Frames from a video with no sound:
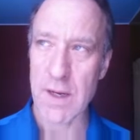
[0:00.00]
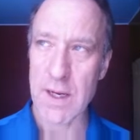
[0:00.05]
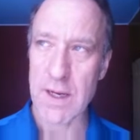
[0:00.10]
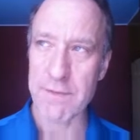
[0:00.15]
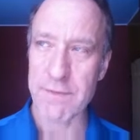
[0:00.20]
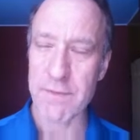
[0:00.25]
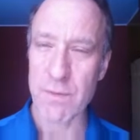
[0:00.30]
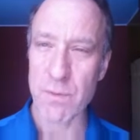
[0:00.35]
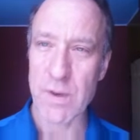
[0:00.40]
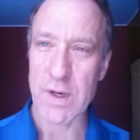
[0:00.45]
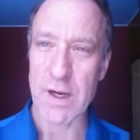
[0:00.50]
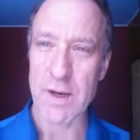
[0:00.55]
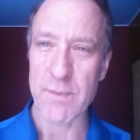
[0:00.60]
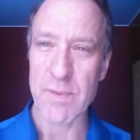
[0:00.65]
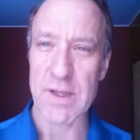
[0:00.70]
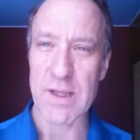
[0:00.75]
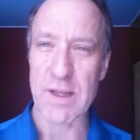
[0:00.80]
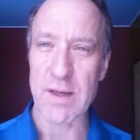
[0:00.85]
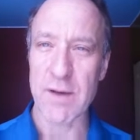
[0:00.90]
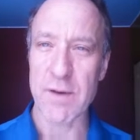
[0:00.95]
even when
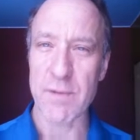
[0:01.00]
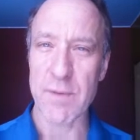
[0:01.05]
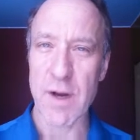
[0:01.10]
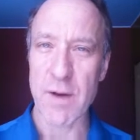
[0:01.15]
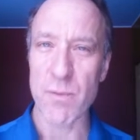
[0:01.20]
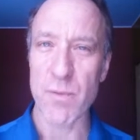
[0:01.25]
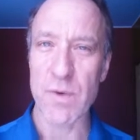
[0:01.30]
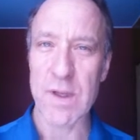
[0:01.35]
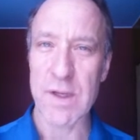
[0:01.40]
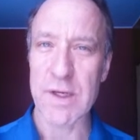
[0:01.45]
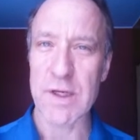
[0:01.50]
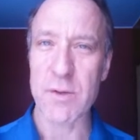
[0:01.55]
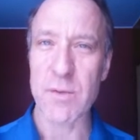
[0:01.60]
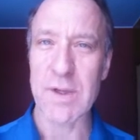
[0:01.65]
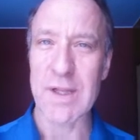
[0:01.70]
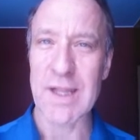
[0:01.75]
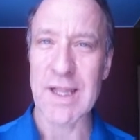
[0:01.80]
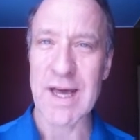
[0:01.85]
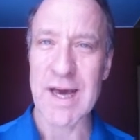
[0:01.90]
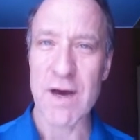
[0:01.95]
I'm I'm willing
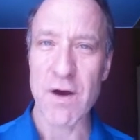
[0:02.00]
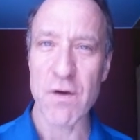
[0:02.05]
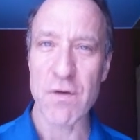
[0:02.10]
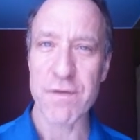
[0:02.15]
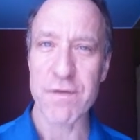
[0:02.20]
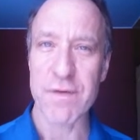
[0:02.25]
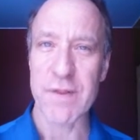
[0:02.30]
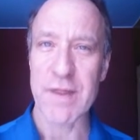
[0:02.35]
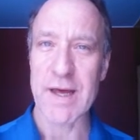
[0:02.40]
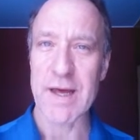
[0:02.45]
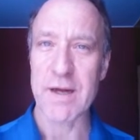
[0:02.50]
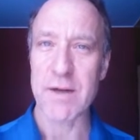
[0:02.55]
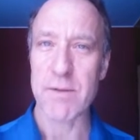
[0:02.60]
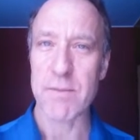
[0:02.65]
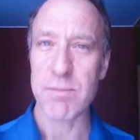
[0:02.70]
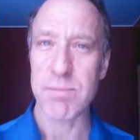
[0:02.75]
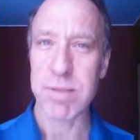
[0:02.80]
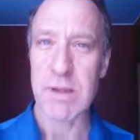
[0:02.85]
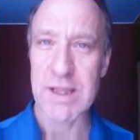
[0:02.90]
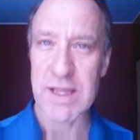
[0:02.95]
to allow for that
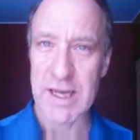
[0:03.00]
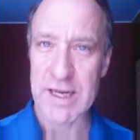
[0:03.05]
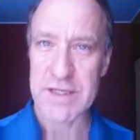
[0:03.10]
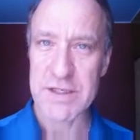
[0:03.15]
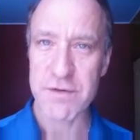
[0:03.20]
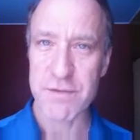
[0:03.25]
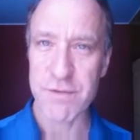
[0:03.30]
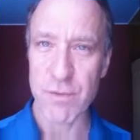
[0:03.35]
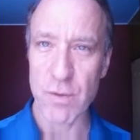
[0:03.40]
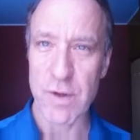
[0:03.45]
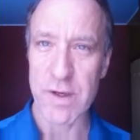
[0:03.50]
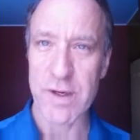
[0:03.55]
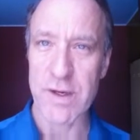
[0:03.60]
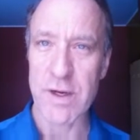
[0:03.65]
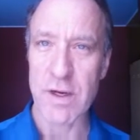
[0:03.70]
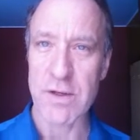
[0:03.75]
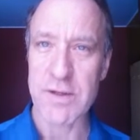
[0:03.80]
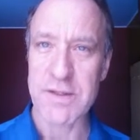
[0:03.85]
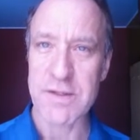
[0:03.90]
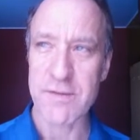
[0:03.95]
place for it
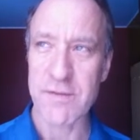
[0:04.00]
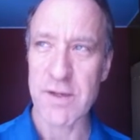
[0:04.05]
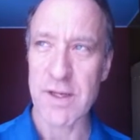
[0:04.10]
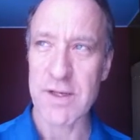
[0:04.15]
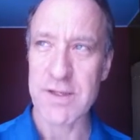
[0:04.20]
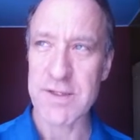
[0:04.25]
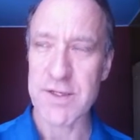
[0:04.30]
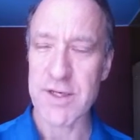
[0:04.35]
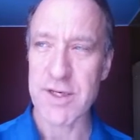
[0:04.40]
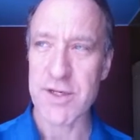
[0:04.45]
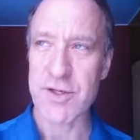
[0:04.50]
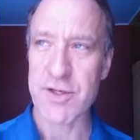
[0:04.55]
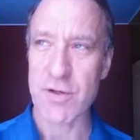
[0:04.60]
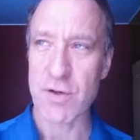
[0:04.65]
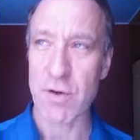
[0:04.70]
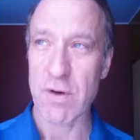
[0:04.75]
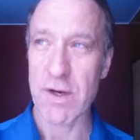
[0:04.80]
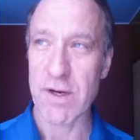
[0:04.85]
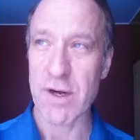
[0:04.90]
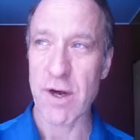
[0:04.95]
in our
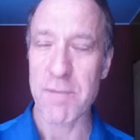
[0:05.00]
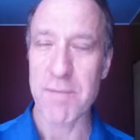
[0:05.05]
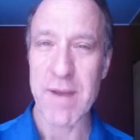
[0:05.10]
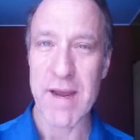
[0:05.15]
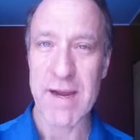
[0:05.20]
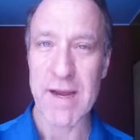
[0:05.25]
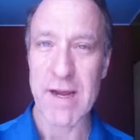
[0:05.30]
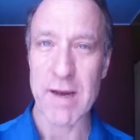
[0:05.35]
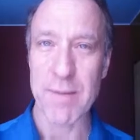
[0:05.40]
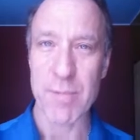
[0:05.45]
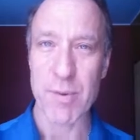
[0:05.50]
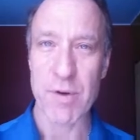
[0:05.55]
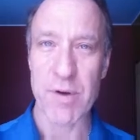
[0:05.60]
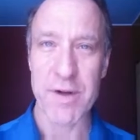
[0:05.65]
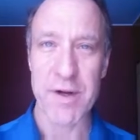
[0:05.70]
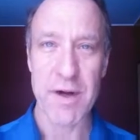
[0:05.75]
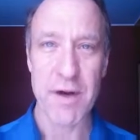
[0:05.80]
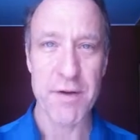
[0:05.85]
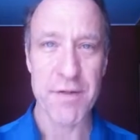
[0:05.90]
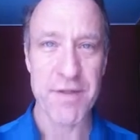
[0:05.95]
civilization, or in our makeup, or
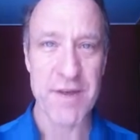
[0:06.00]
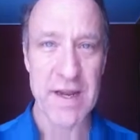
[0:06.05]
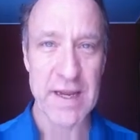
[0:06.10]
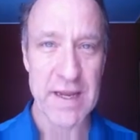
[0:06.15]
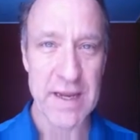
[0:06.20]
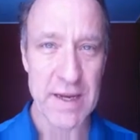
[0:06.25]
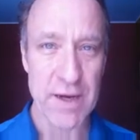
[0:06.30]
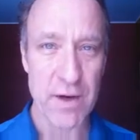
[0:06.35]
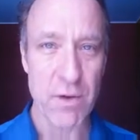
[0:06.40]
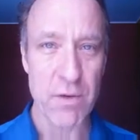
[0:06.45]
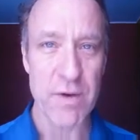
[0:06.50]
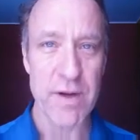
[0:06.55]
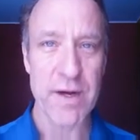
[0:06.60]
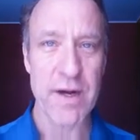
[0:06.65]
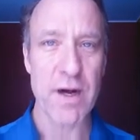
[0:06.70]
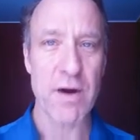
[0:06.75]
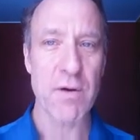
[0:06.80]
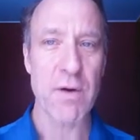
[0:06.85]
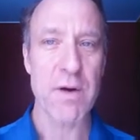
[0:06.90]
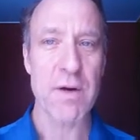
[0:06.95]
in our thinking, or
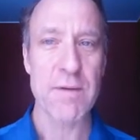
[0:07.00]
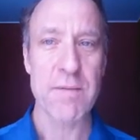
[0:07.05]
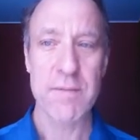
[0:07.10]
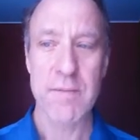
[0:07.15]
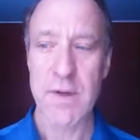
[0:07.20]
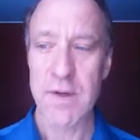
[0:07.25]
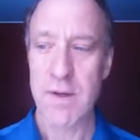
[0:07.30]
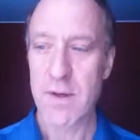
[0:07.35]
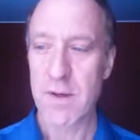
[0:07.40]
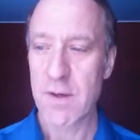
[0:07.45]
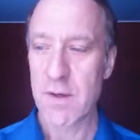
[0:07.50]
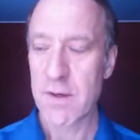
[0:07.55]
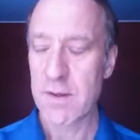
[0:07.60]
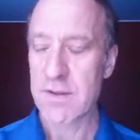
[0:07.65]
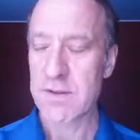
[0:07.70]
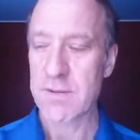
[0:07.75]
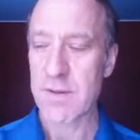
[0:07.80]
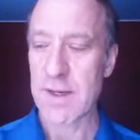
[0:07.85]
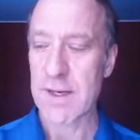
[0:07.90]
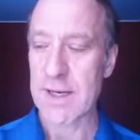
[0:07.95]
in our
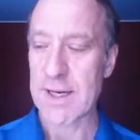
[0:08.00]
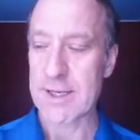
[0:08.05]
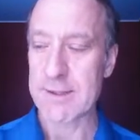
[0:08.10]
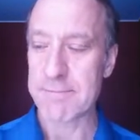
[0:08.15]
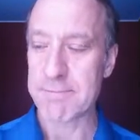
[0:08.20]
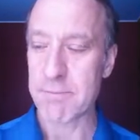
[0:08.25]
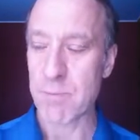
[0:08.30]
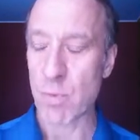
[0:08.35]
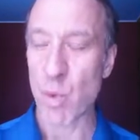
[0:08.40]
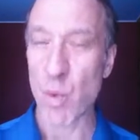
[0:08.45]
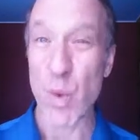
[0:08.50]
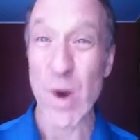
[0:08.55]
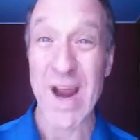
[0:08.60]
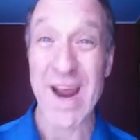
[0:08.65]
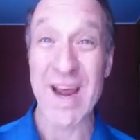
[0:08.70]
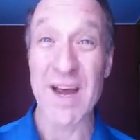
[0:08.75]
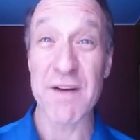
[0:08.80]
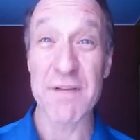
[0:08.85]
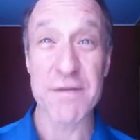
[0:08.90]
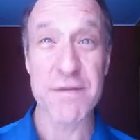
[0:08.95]
um,
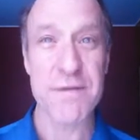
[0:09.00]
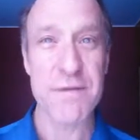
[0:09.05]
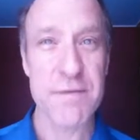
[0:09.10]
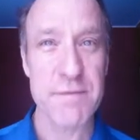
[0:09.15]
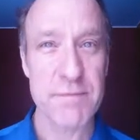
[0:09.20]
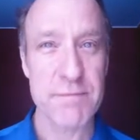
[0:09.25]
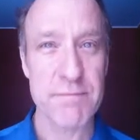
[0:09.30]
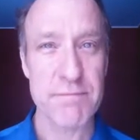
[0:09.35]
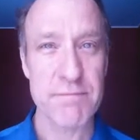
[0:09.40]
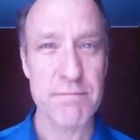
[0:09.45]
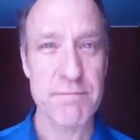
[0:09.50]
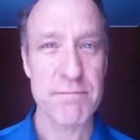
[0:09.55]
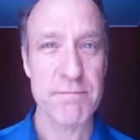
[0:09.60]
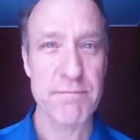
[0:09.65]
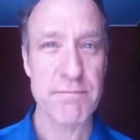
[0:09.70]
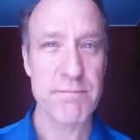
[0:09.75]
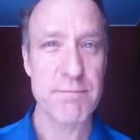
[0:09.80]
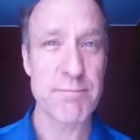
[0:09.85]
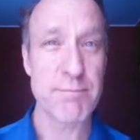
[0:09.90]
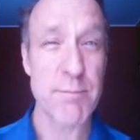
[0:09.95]
way of
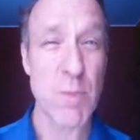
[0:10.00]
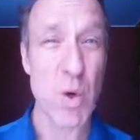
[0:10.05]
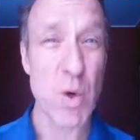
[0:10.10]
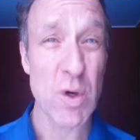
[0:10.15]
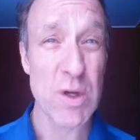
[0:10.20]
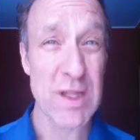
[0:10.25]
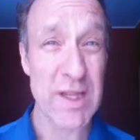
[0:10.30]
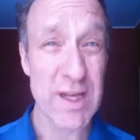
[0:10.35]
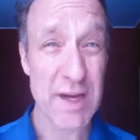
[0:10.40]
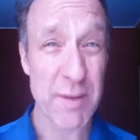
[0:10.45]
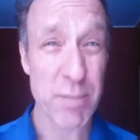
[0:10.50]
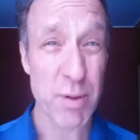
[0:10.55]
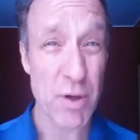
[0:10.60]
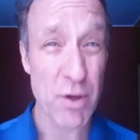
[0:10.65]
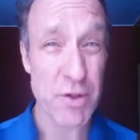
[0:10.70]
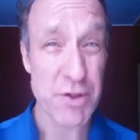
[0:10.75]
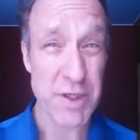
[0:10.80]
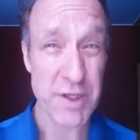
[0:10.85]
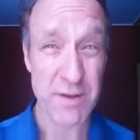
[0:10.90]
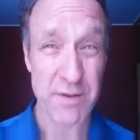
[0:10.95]
morally
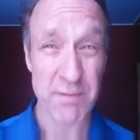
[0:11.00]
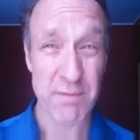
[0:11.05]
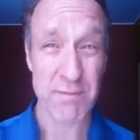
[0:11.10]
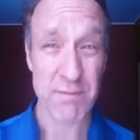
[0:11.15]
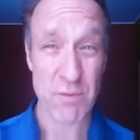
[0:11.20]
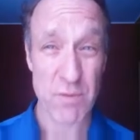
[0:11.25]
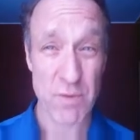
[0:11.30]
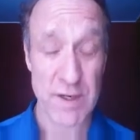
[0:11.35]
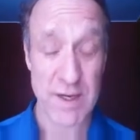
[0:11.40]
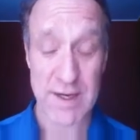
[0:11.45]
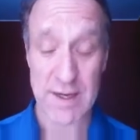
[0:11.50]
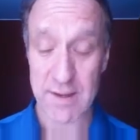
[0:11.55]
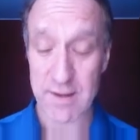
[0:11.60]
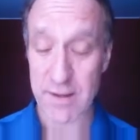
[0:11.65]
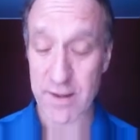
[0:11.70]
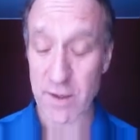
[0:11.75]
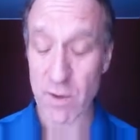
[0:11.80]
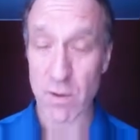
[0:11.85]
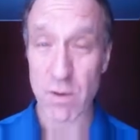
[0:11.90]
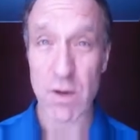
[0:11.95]
approaching
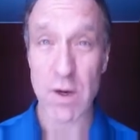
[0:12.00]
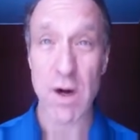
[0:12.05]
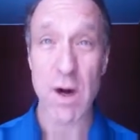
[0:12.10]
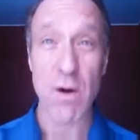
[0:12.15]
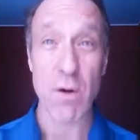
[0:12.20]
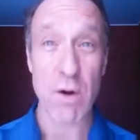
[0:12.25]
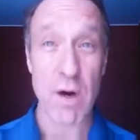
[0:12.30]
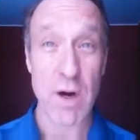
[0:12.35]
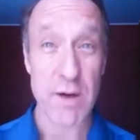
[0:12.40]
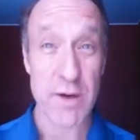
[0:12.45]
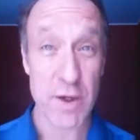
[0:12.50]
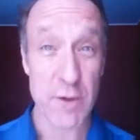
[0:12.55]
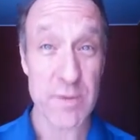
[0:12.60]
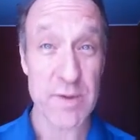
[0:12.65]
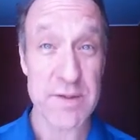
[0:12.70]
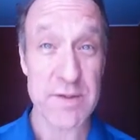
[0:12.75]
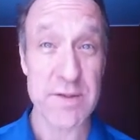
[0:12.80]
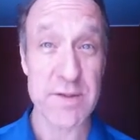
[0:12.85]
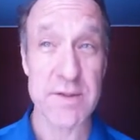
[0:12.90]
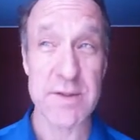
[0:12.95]
reality or, or our
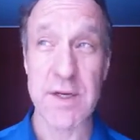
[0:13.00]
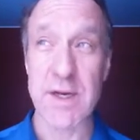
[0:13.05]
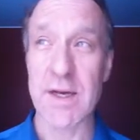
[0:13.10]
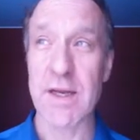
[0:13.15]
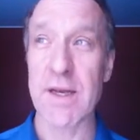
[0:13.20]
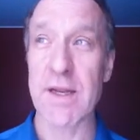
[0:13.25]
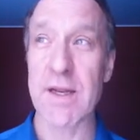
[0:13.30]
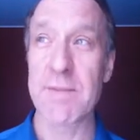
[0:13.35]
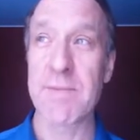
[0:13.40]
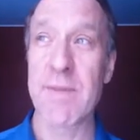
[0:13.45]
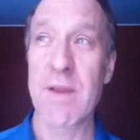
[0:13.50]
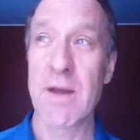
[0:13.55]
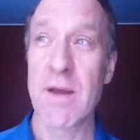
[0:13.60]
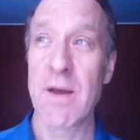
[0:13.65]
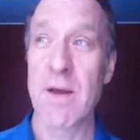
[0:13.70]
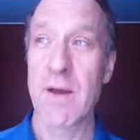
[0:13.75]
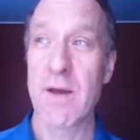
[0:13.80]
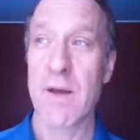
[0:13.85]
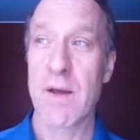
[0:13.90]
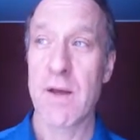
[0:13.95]
human society.
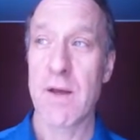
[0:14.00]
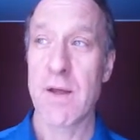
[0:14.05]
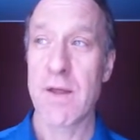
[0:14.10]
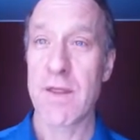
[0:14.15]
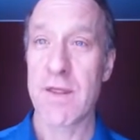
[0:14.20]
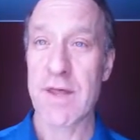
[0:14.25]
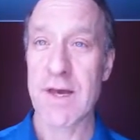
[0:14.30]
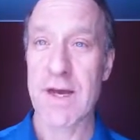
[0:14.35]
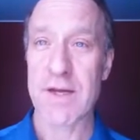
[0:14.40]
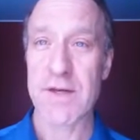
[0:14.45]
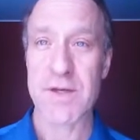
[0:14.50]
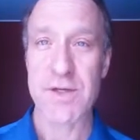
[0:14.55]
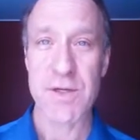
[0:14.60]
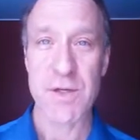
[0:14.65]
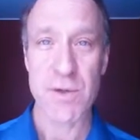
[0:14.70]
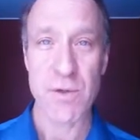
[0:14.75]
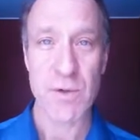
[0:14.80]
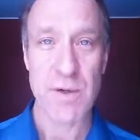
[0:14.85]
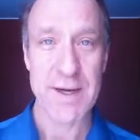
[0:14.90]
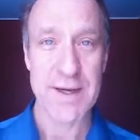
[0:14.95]
That
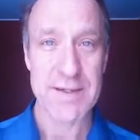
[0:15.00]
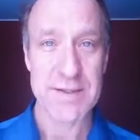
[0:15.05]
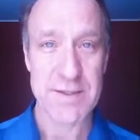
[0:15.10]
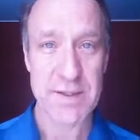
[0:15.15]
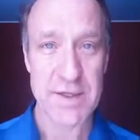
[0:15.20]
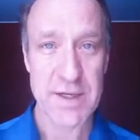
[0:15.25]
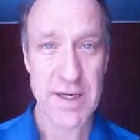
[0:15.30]
too has a